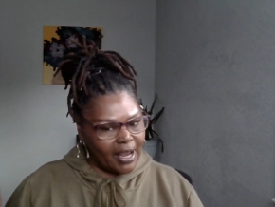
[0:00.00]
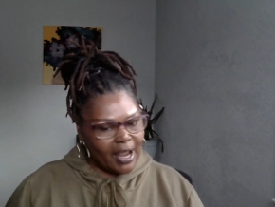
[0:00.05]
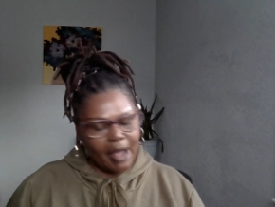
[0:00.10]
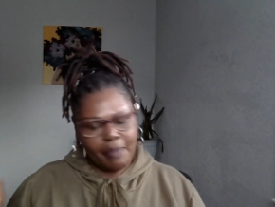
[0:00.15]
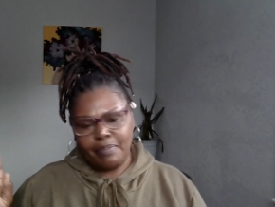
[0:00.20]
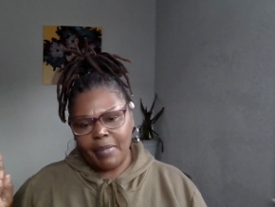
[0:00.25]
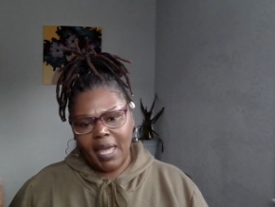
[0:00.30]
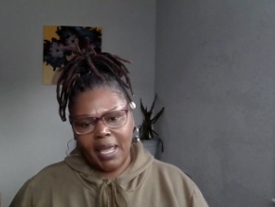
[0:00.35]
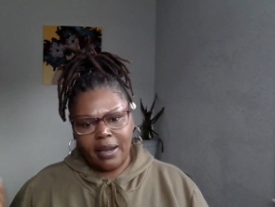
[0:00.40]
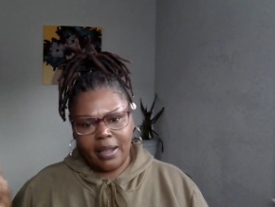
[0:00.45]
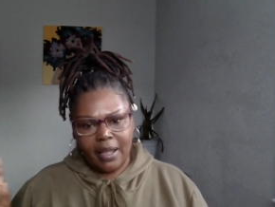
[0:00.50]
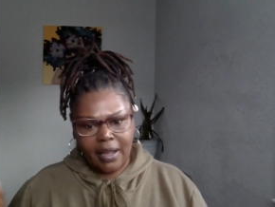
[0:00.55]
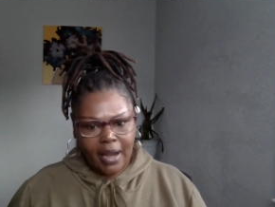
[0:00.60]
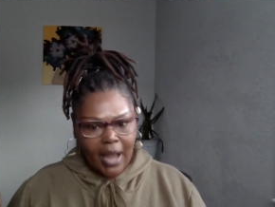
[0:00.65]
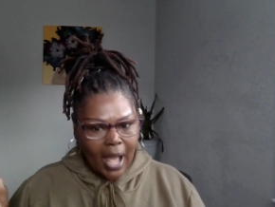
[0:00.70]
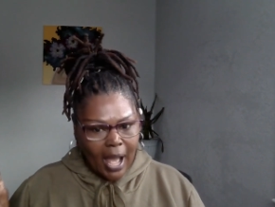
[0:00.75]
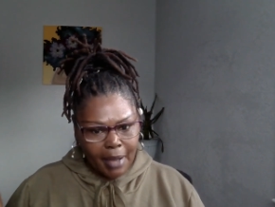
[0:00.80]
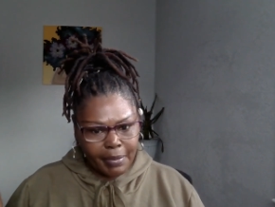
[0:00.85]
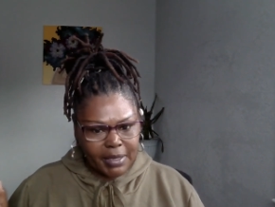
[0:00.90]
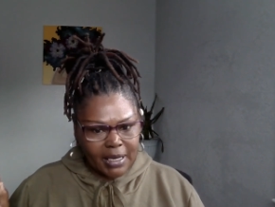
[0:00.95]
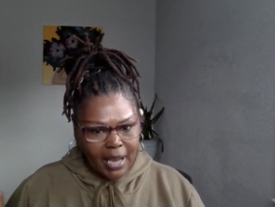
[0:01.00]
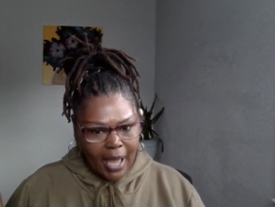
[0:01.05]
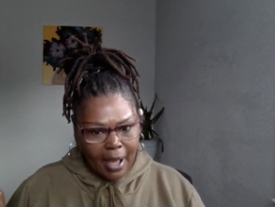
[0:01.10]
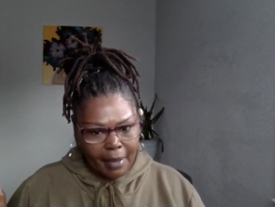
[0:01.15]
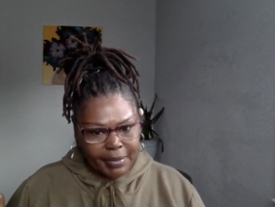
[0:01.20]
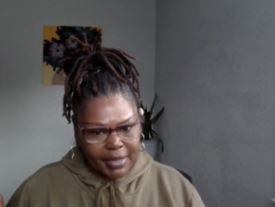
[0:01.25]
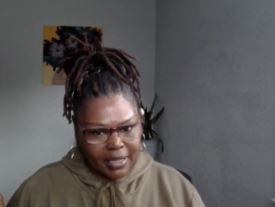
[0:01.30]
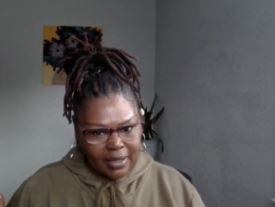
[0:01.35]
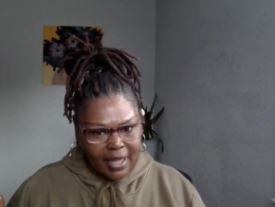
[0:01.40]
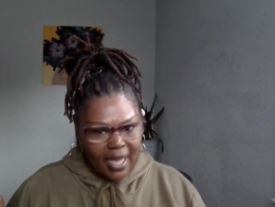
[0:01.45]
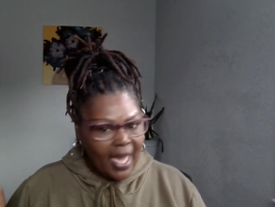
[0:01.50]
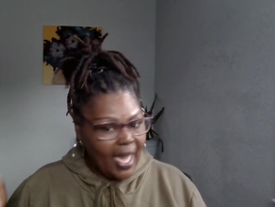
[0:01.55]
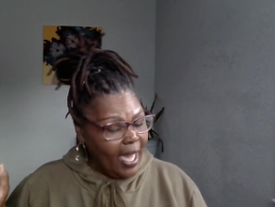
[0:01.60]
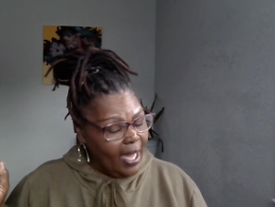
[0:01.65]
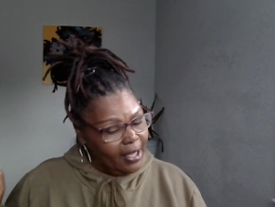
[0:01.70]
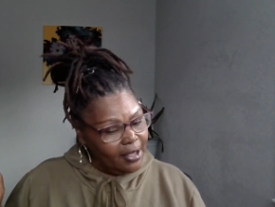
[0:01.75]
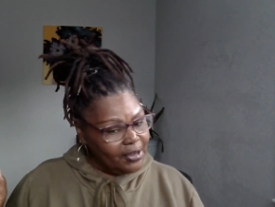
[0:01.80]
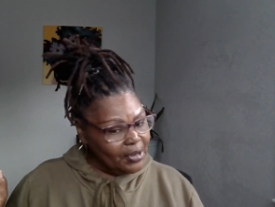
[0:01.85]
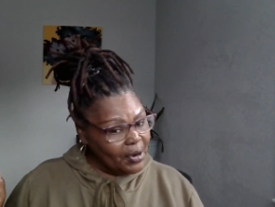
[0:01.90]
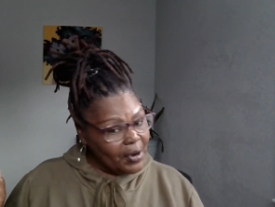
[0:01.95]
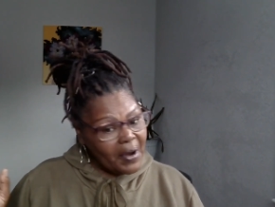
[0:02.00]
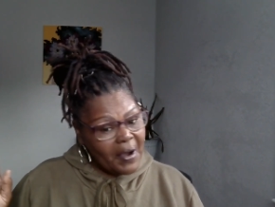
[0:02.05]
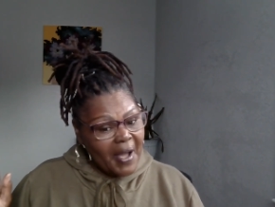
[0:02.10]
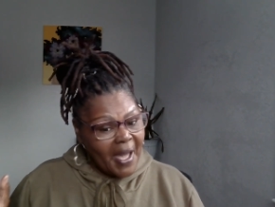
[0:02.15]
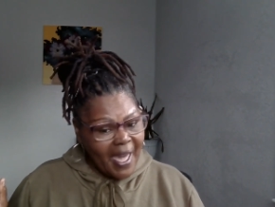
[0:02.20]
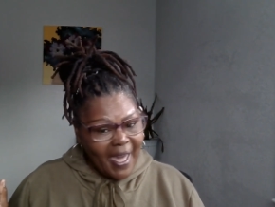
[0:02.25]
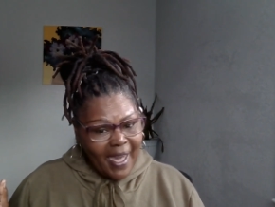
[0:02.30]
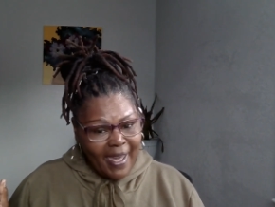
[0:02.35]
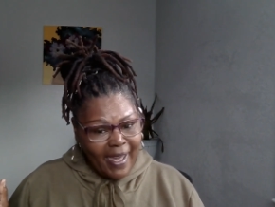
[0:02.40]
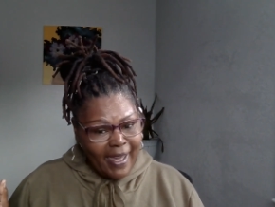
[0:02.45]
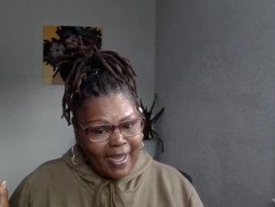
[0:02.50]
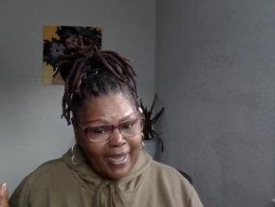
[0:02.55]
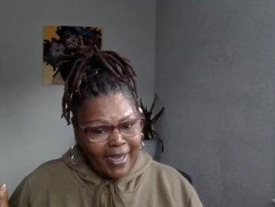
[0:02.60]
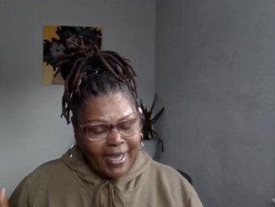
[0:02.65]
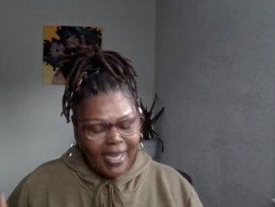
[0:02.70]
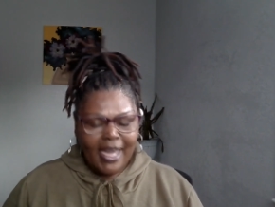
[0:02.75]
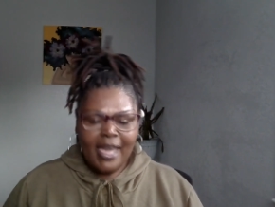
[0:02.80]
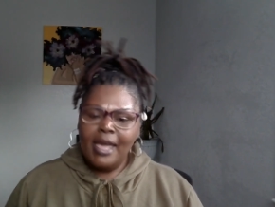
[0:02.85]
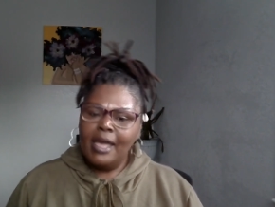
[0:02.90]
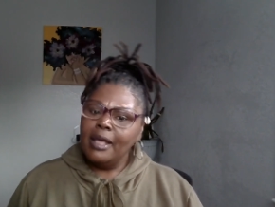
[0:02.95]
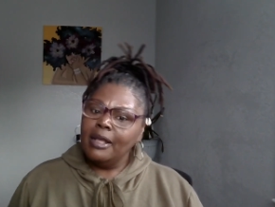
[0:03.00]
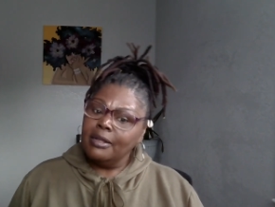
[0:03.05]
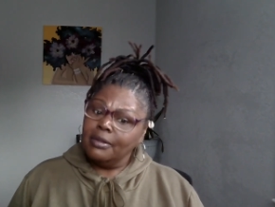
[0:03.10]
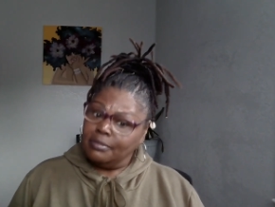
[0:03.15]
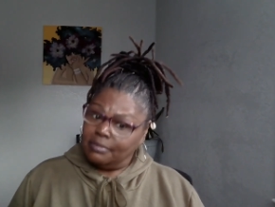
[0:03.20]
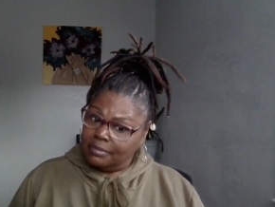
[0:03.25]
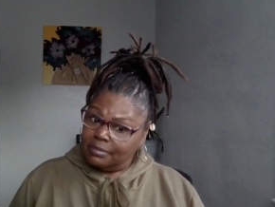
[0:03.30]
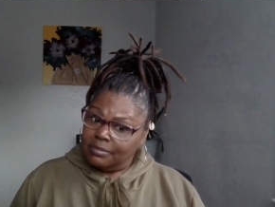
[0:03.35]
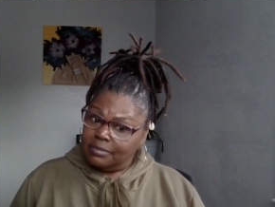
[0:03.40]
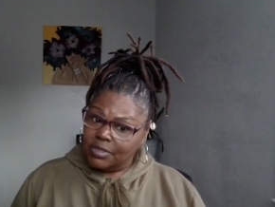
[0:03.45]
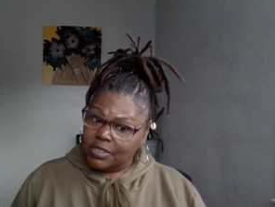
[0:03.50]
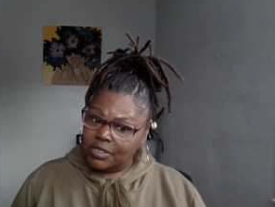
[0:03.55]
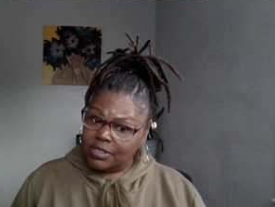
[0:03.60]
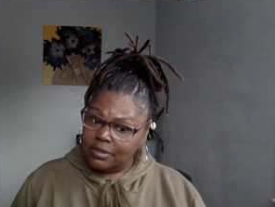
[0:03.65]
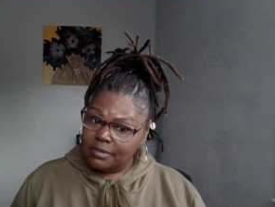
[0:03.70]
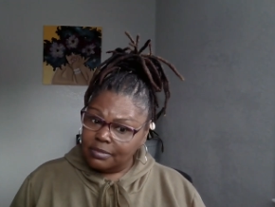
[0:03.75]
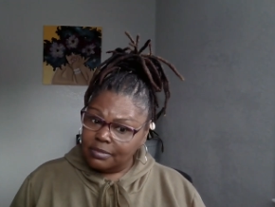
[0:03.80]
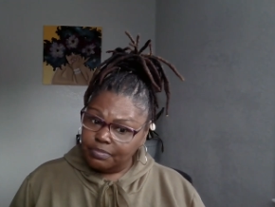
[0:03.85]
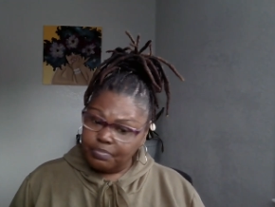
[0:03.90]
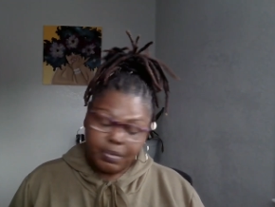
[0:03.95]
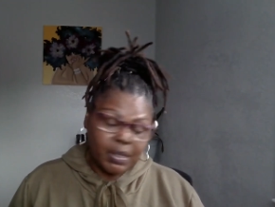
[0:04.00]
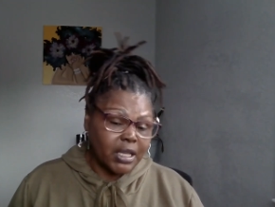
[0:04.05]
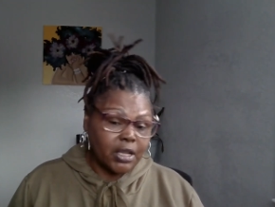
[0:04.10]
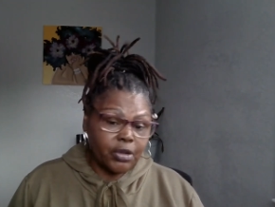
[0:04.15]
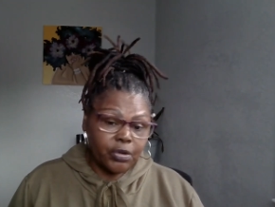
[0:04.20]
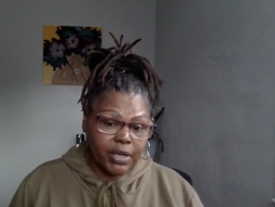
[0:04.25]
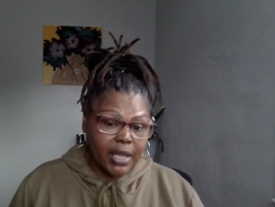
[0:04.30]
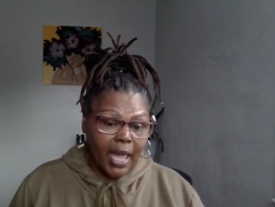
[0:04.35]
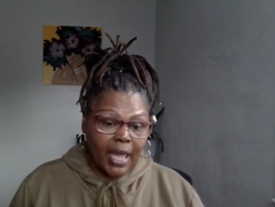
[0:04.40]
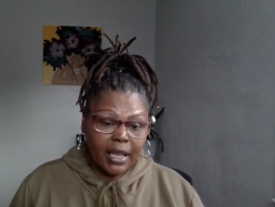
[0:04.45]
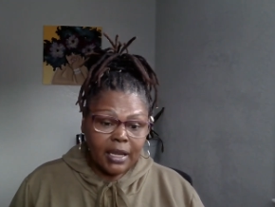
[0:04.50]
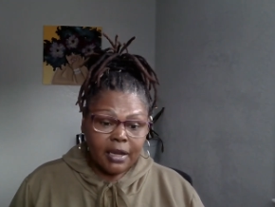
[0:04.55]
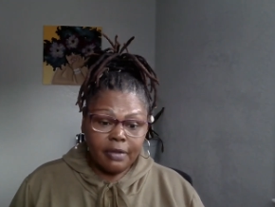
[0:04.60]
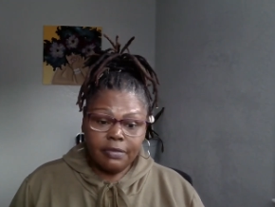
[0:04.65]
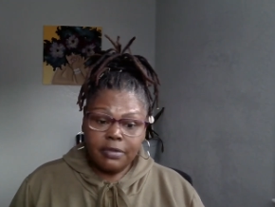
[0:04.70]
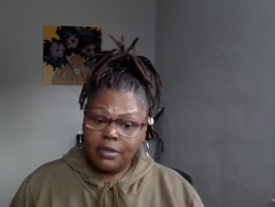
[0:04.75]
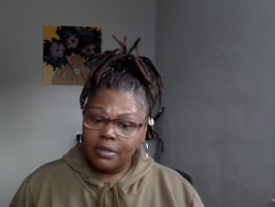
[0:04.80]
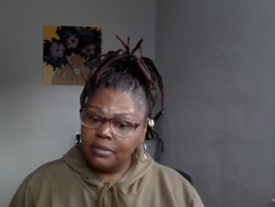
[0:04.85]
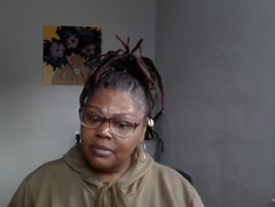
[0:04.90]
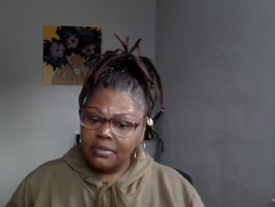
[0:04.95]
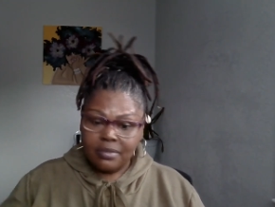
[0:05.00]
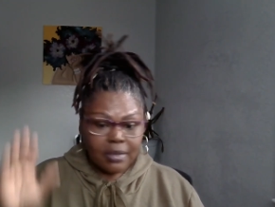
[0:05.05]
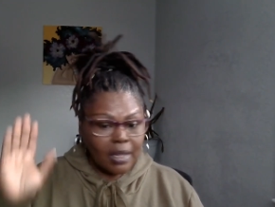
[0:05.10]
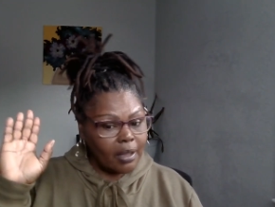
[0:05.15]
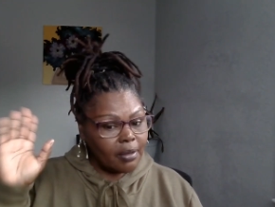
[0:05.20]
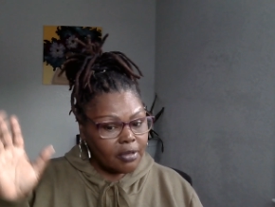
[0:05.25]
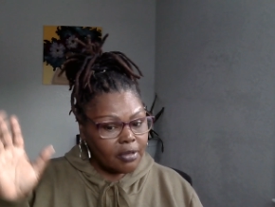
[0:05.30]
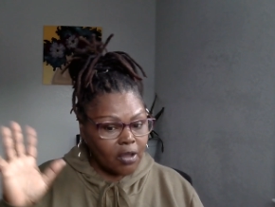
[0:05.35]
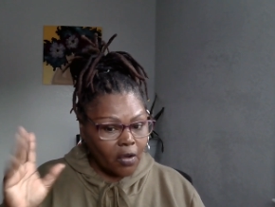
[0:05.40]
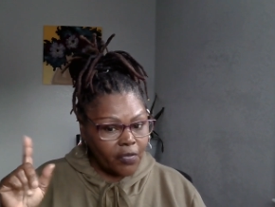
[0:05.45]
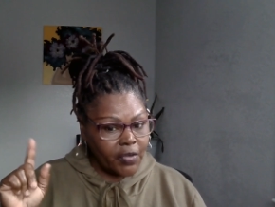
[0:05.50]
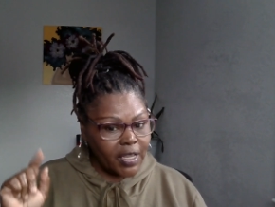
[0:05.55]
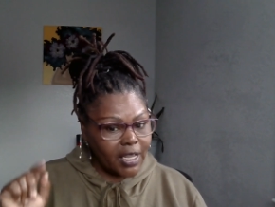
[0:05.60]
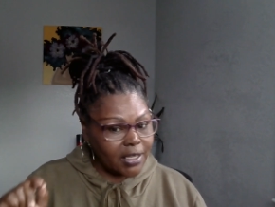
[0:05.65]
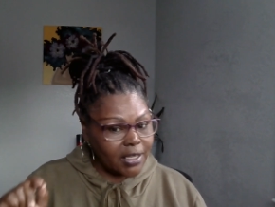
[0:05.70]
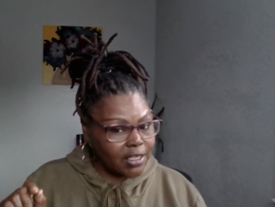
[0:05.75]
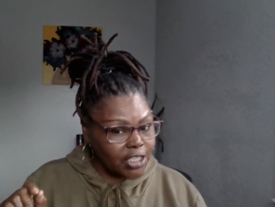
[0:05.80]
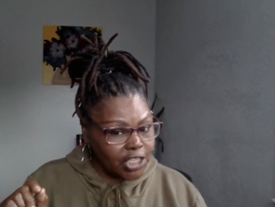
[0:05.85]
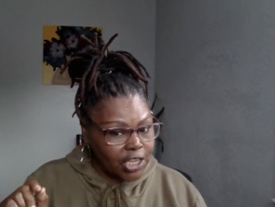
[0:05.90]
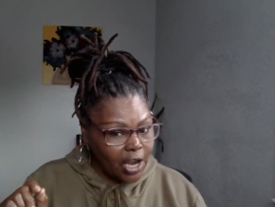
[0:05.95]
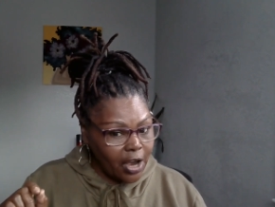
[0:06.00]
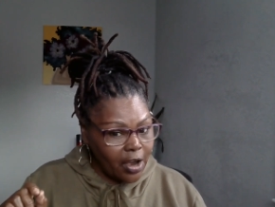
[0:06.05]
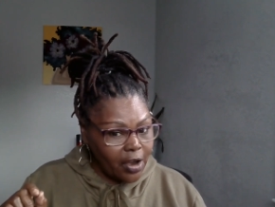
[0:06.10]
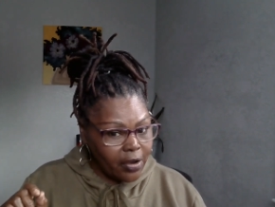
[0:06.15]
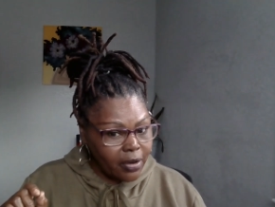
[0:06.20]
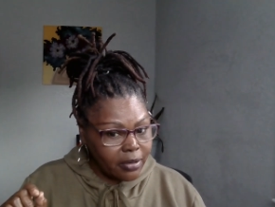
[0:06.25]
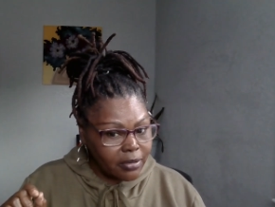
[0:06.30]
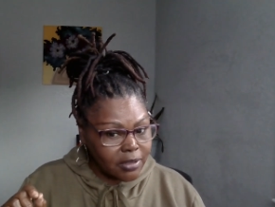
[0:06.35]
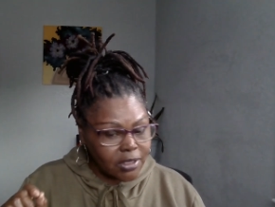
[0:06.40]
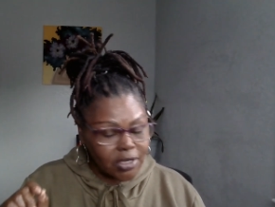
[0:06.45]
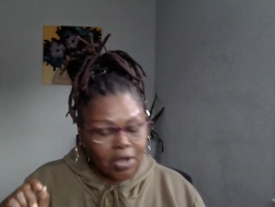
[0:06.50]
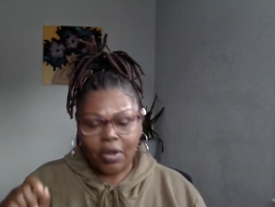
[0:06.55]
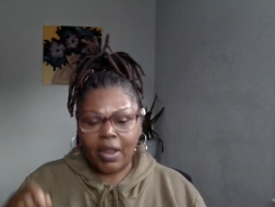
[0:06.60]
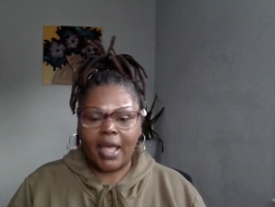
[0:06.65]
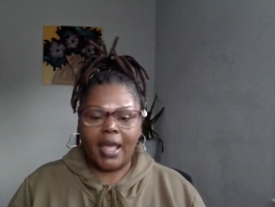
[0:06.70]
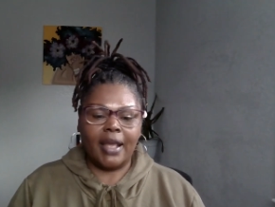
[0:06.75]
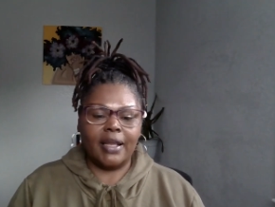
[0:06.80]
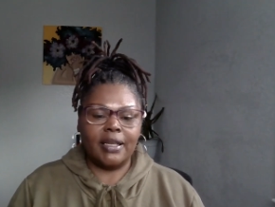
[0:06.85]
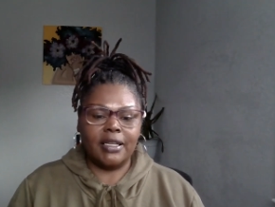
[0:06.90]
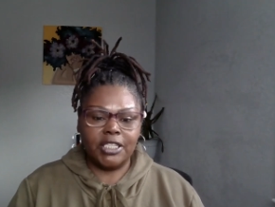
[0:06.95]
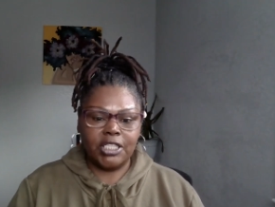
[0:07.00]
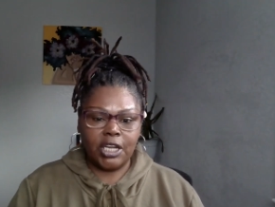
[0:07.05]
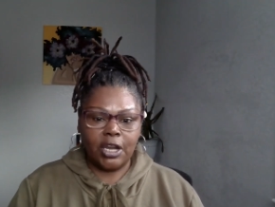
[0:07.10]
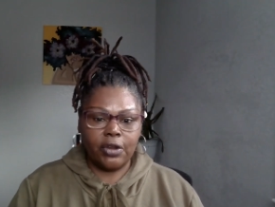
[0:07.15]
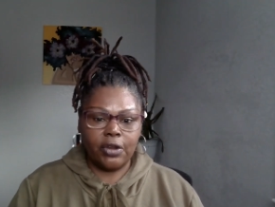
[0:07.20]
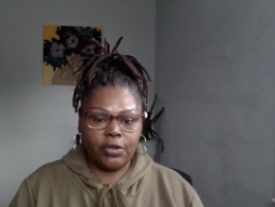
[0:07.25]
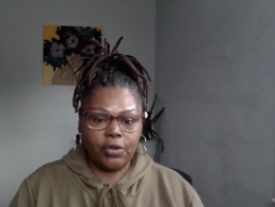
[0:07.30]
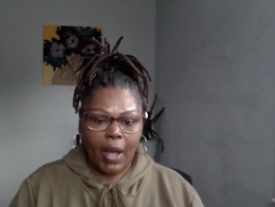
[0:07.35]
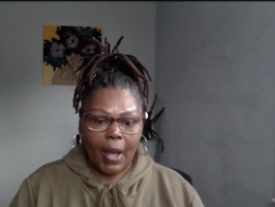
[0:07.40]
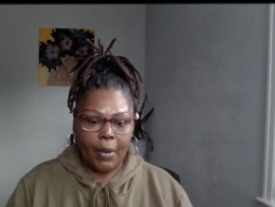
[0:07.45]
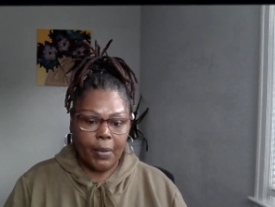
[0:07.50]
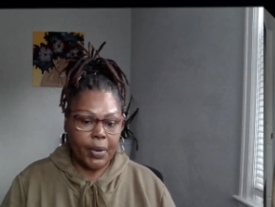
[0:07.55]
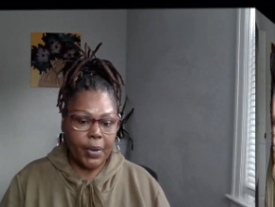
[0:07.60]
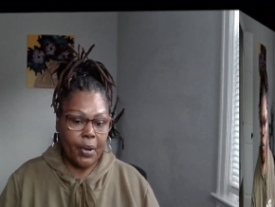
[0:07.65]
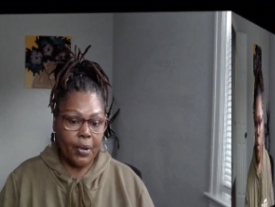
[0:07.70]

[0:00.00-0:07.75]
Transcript: that I met at Hobby Lobby. Hey, girl, hey. Be creative. Don't forget to share so I can share you out,